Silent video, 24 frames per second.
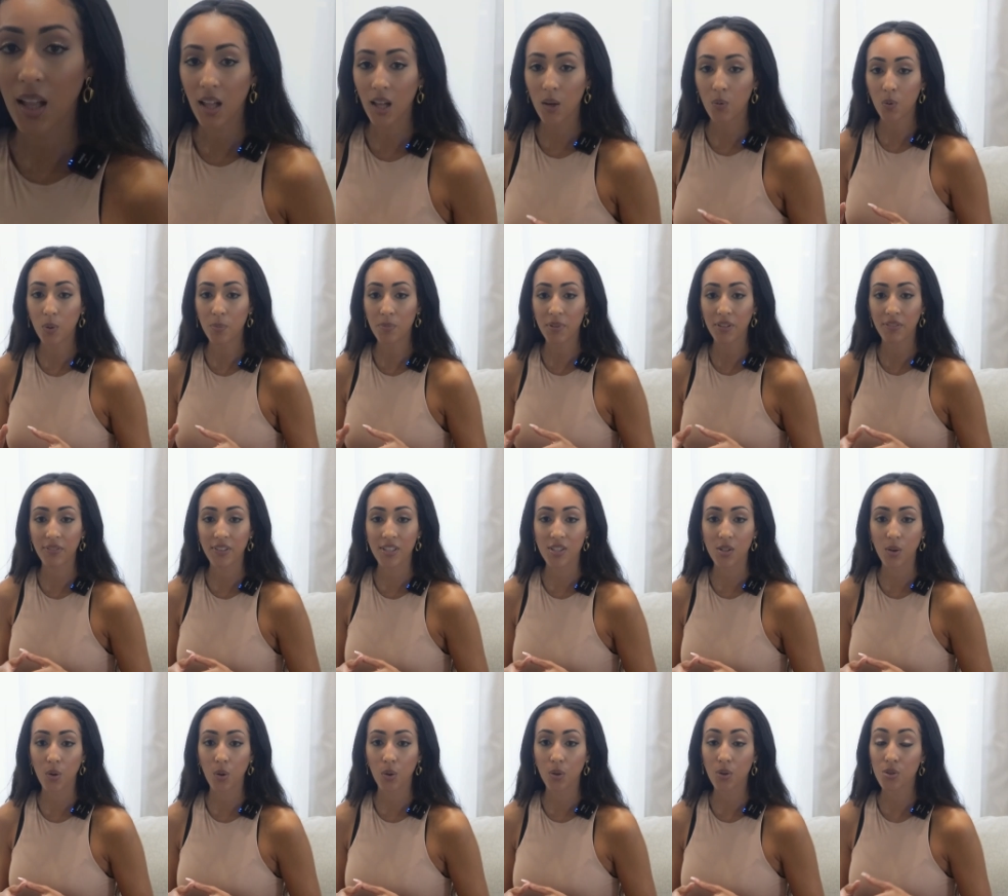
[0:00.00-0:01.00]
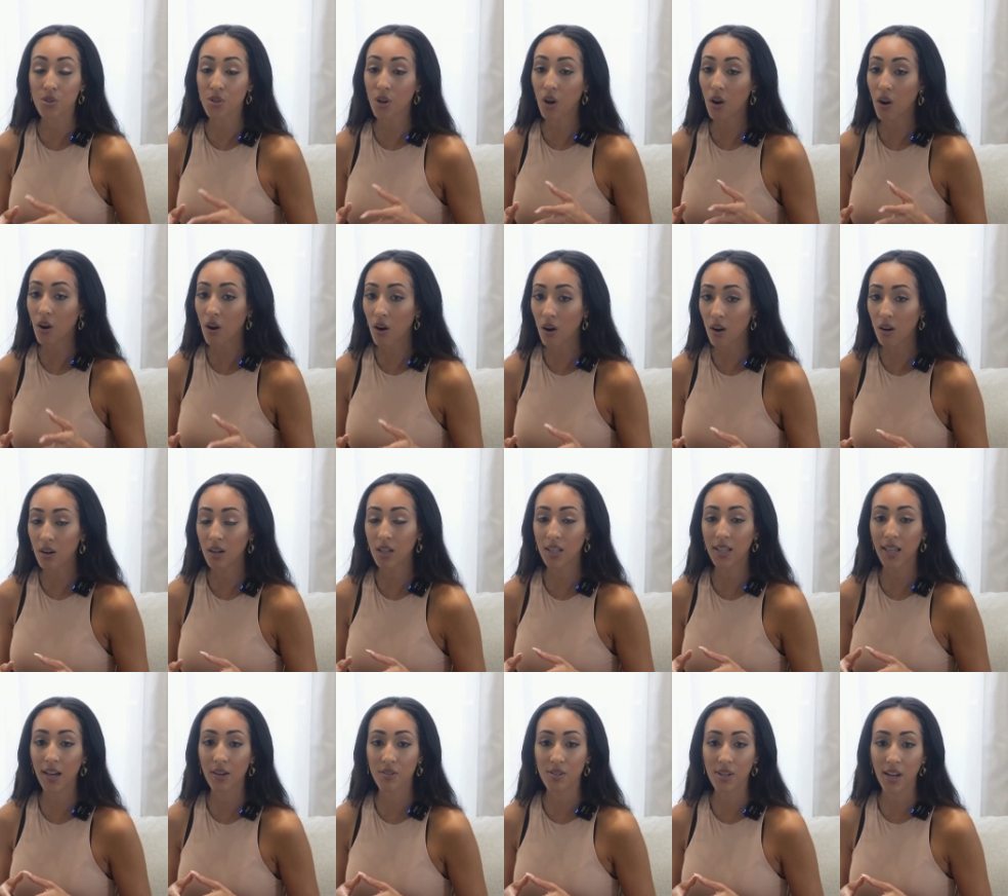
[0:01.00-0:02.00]
L-1B visa holders are
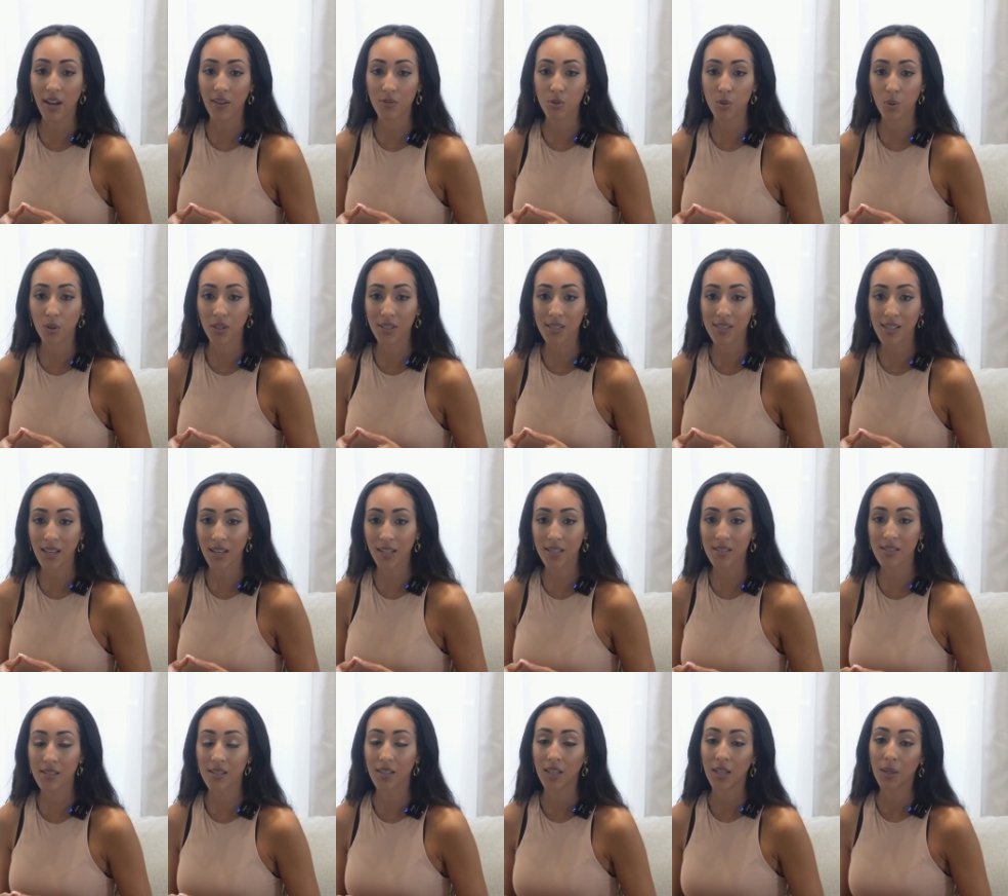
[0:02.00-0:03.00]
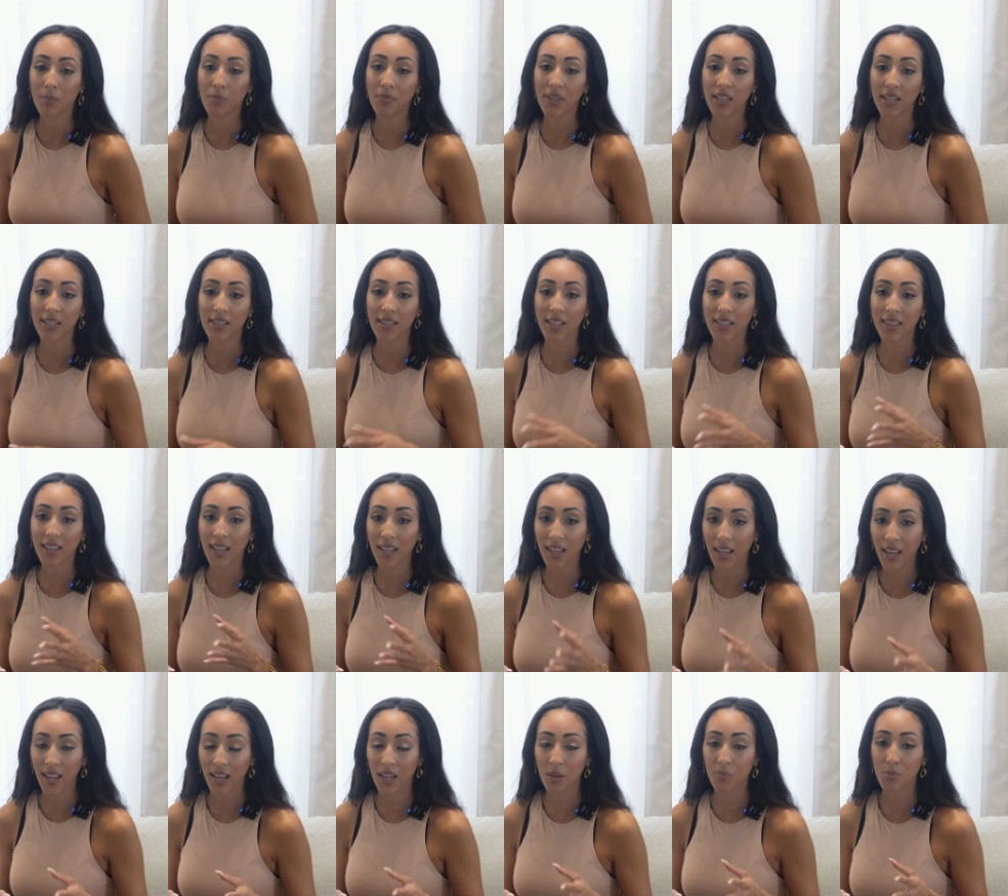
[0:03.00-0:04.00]
allowed to have dual intent, meaning that they
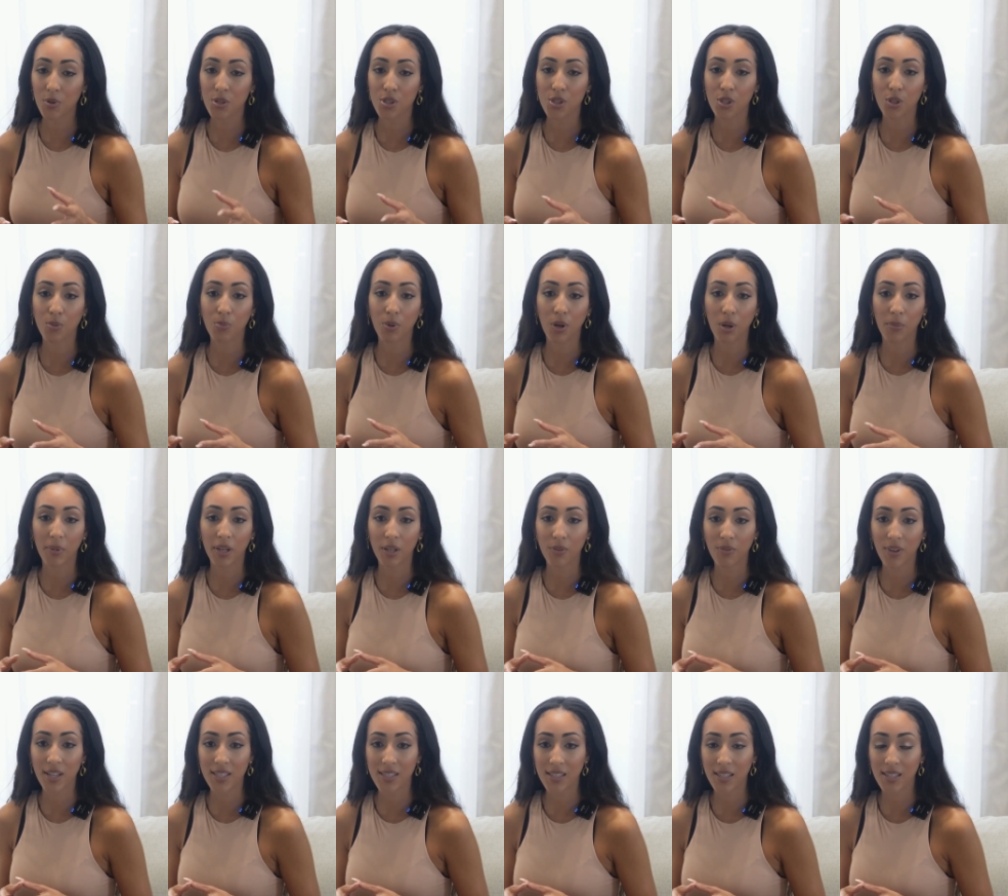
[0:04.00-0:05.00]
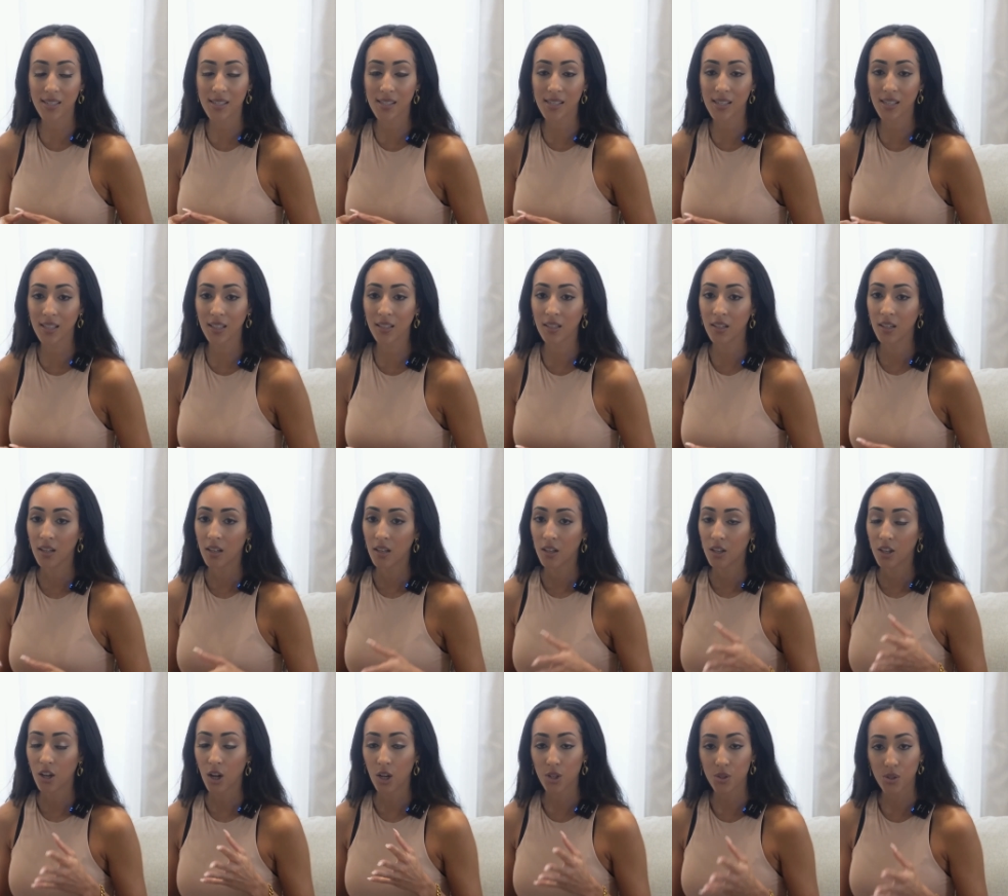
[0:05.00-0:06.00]
can pursue permanent residency,
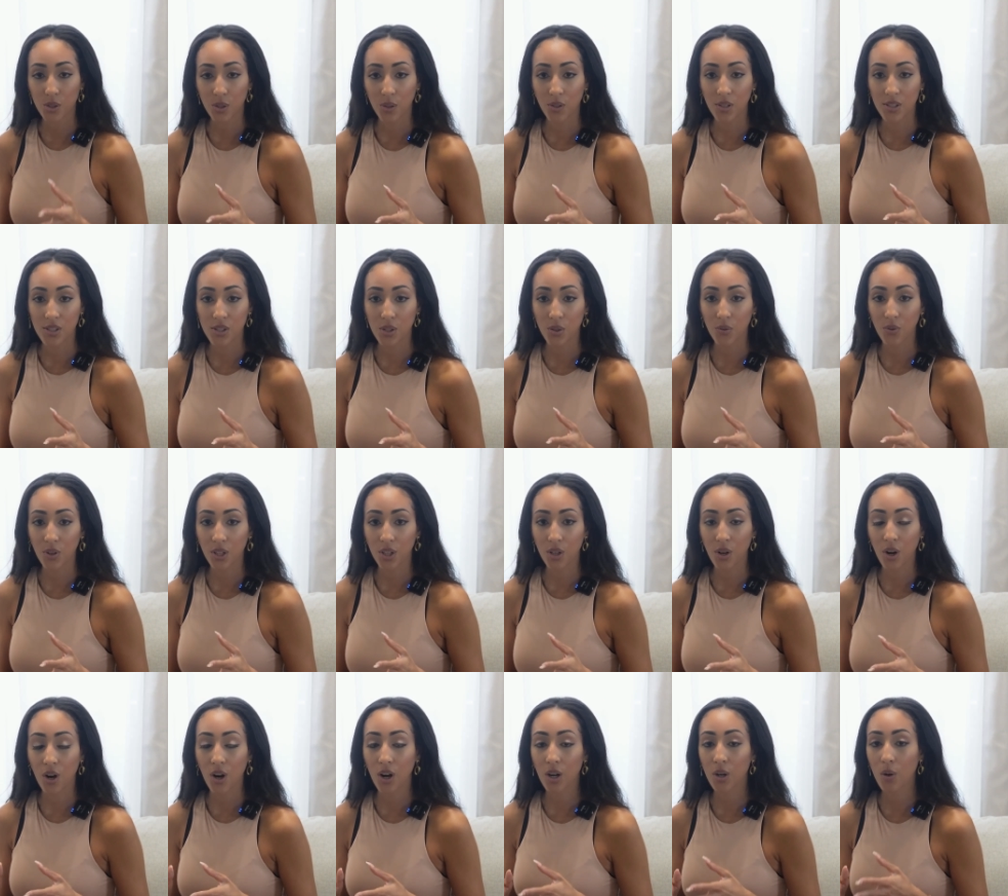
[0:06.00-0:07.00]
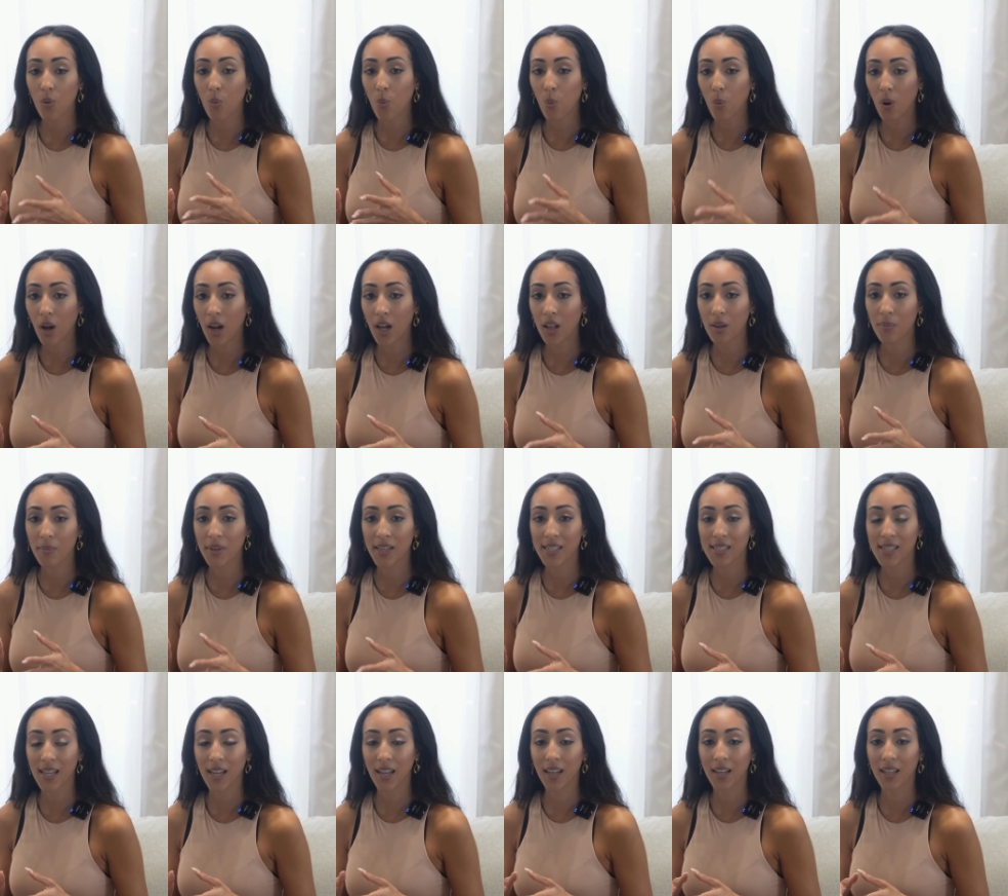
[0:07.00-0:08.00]
also known as the green card, while
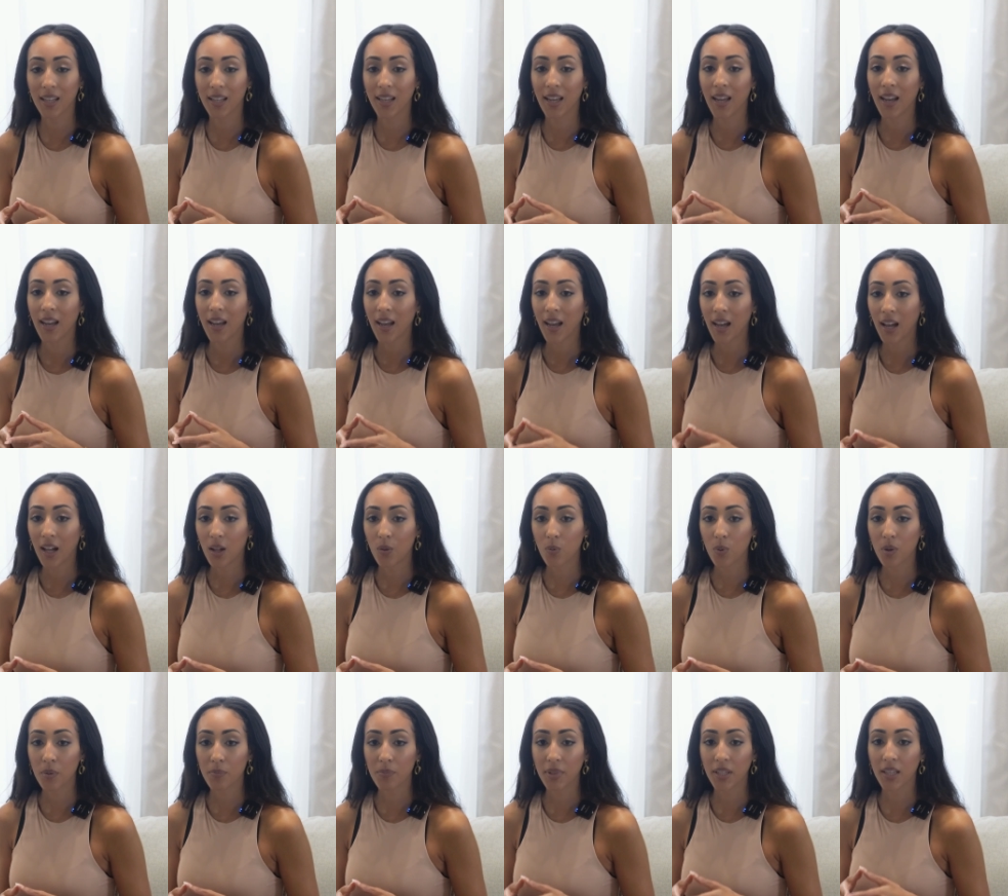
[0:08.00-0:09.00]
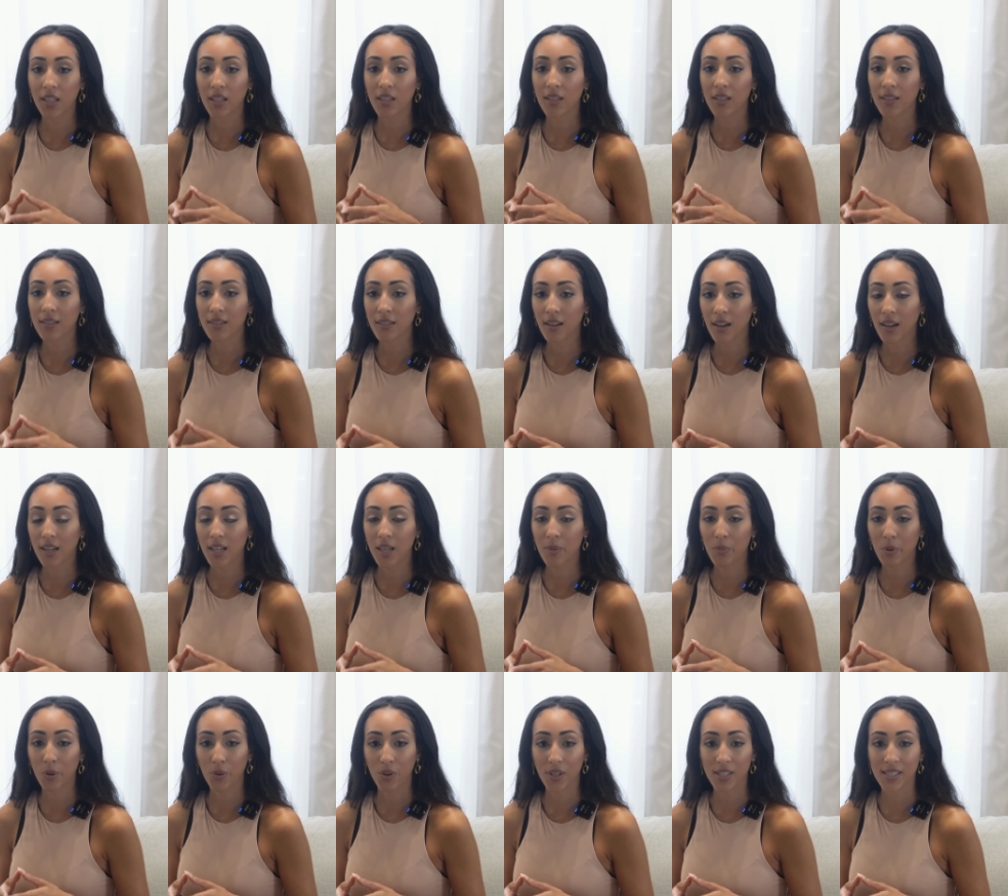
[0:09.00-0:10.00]
maintaining L-1B
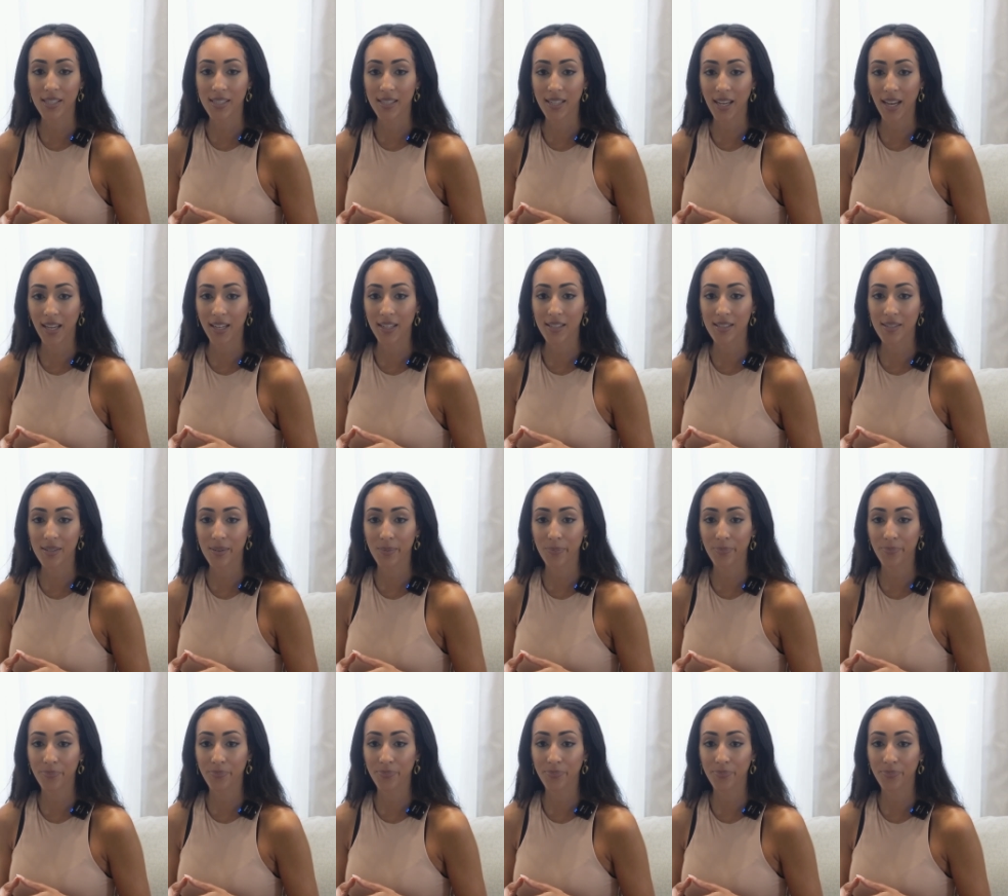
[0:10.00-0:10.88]
non-immigrant status.